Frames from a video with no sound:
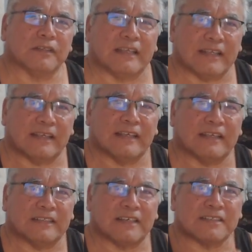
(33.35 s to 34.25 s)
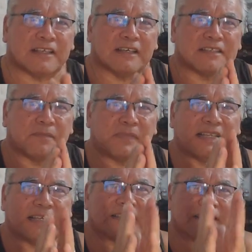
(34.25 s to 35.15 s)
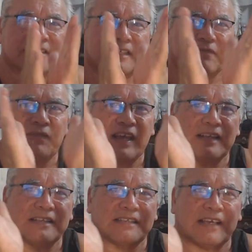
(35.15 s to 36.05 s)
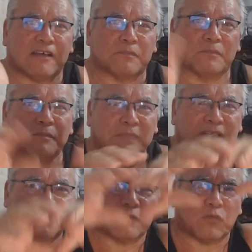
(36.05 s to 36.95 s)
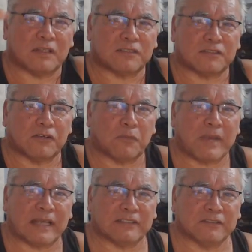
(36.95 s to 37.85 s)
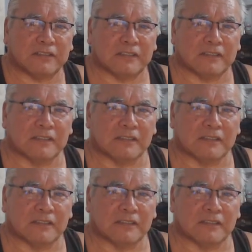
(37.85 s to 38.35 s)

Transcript: it, it does something like this it fans out because it wants to go back to the,